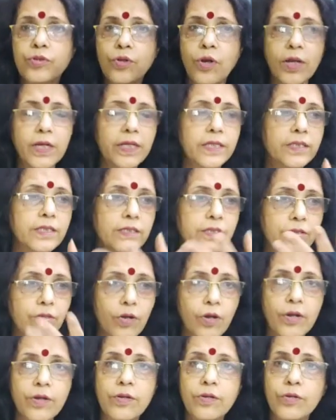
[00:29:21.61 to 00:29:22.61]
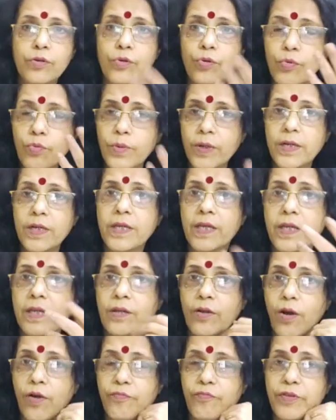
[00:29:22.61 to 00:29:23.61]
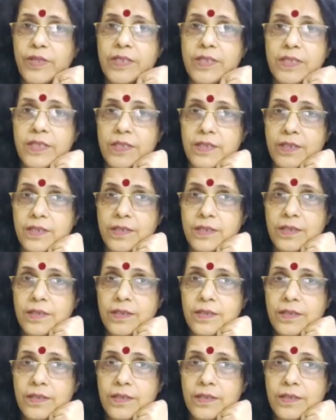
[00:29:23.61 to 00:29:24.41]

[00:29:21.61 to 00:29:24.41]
colleges, or do work in offices,